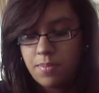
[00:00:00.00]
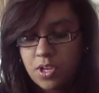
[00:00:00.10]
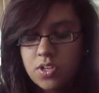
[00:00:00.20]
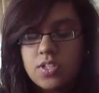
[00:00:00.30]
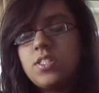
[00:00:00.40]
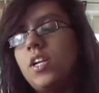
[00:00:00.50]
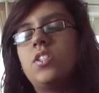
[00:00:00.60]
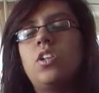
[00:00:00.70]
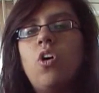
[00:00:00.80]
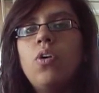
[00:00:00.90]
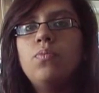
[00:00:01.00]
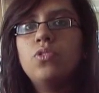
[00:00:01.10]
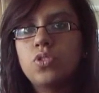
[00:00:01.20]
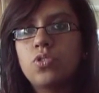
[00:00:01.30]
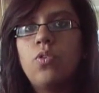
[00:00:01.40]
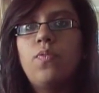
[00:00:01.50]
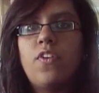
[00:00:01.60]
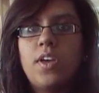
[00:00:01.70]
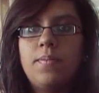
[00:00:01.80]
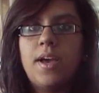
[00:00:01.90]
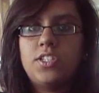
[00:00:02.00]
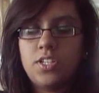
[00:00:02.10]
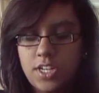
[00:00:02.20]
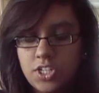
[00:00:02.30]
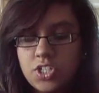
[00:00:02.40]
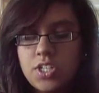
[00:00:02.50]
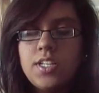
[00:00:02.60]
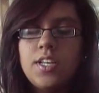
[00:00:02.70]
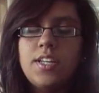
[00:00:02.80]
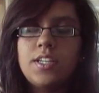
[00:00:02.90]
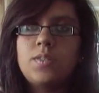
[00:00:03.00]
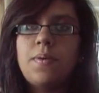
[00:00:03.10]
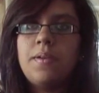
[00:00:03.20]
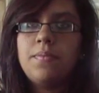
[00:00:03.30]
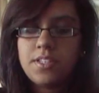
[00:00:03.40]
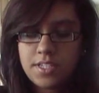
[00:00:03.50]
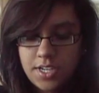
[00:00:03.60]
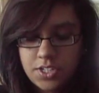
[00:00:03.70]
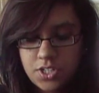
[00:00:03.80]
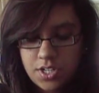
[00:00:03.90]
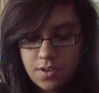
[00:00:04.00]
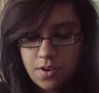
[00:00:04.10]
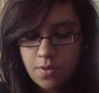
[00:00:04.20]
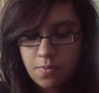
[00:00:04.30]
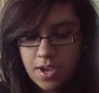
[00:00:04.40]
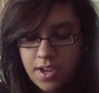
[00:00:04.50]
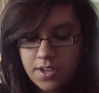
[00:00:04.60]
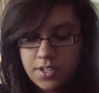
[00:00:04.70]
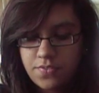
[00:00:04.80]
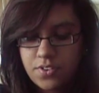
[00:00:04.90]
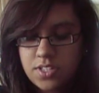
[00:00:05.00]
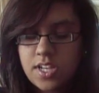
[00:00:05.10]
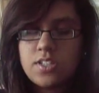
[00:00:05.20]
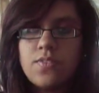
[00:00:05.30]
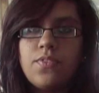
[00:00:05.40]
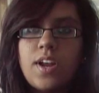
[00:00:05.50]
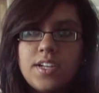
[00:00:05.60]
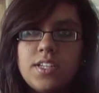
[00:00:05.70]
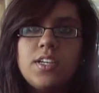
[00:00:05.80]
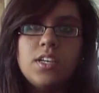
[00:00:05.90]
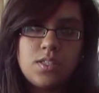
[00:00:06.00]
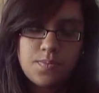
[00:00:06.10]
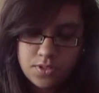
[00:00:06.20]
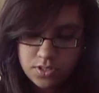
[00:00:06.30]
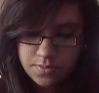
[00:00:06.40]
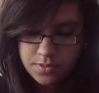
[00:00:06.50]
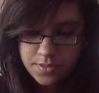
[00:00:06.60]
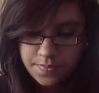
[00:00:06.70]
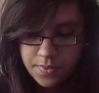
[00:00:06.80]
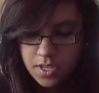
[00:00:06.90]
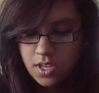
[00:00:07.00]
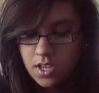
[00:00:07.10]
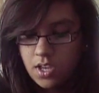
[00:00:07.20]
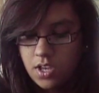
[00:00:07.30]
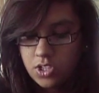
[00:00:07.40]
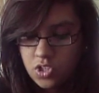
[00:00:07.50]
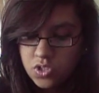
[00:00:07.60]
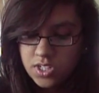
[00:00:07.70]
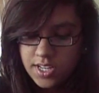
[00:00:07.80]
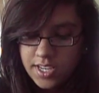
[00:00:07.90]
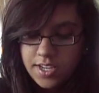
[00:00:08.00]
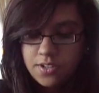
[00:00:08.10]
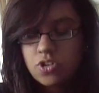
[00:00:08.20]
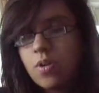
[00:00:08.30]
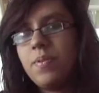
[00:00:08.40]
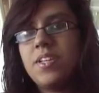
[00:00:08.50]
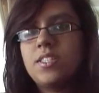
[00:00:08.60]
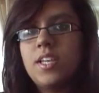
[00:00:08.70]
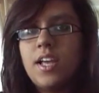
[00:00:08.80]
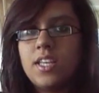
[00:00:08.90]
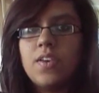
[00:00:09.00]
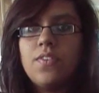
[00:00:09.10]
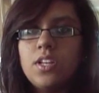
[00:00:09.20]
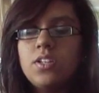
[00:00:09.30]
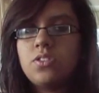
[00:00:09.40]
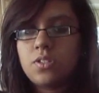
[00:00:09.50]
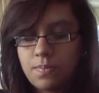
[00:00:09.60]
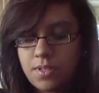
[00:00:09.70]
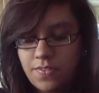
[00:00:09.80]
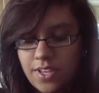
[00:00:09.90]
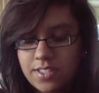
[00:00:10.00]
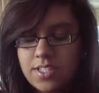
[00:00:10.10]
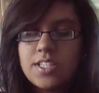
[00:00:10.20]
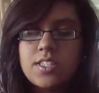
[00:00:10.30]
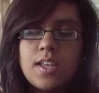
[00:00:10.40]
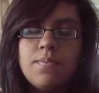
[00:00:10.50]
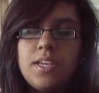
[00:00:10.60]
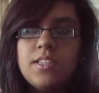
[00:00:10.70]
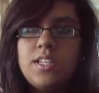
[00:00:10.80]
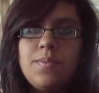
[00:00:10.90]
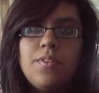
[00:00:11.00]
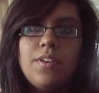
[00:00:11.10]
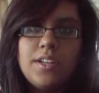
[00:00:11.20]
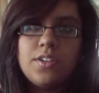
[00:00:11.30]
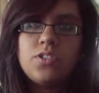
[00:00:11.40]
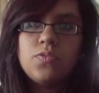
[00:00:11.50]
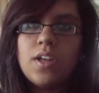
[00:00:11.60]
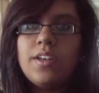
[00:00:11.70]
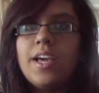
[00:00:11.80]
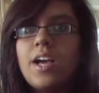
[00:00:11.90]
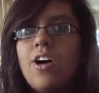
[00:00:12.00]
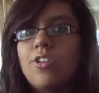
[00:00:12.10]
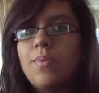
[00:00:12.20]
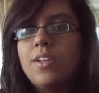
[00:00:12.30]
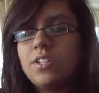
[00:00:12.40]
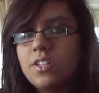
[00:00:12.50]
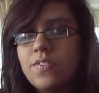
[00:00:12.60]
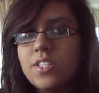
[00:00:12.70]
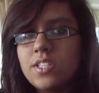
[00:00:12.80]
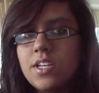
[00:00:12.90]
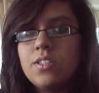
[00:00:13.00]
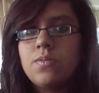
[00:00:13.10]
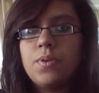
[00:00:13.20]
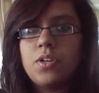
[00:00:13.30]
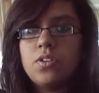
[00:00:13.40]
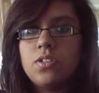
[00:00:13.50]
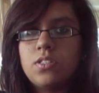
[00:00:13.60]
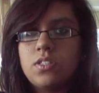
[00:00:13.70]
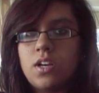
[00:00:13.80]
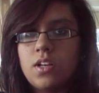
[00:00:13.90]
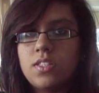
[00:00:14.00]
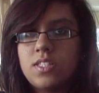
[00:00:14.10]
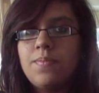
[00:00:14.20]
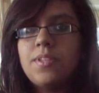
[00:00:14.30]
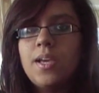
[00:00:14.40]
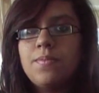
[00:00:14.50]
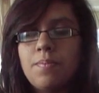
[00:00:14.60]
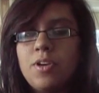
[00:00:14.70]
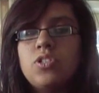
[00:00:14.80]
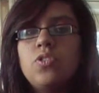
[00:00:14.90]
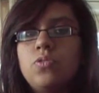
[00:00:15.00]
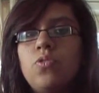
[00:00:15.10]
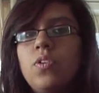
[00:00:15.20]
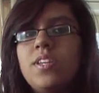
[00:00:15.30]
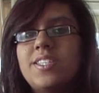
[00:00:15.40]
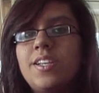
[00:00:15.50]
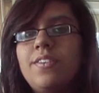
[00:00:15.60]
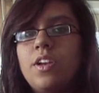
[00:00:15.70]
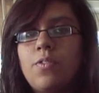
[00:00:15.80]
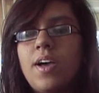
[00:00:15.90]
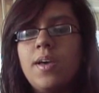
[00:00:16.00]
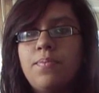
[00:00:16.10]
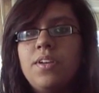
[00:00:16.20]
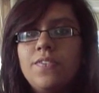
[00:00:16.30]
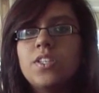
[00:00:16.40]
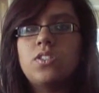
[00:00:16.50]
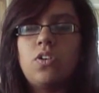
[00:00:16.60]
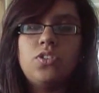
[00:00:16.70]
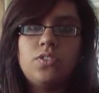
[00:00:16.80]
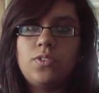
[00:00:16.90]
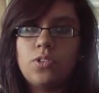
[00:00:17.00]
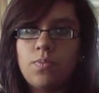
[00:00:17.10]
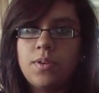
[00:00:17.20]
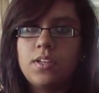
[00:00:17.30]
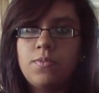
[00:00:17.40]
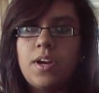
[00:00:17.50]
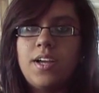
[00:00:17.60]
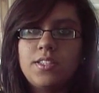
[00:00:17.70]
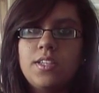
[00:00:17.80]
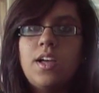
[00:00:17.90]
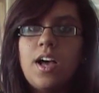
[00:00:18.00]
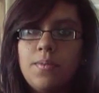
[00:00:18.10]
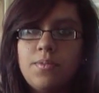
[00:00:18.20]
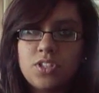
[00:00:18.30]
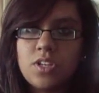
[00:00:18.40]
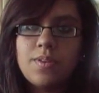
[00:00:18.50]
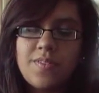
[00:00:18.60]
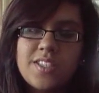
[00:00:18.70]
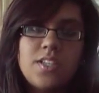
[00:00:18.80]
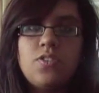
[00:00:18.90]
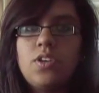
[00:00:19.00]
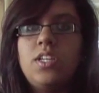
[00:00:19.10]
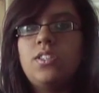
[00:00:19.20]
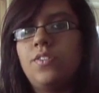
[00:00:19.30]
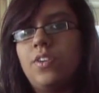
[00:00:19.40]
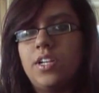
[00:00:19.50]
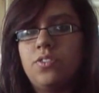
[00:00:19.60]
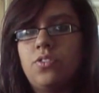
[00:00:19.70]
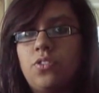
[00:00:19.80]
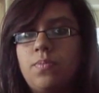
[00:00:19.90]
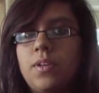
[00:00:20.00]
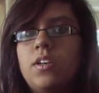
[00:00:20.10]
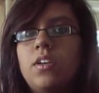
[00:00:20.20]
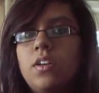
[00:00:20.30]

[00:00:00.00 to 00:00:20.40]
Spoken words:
because there's a lot more scope for imagination and experimentation where different styles of writing is possible. Usually, topics that are given in descriptive essays can easily be related to, unlike argumentative essays, because you don't necessarily require previous knowledge of the topic, whereas in descriptive essays you can easily relate to the topic.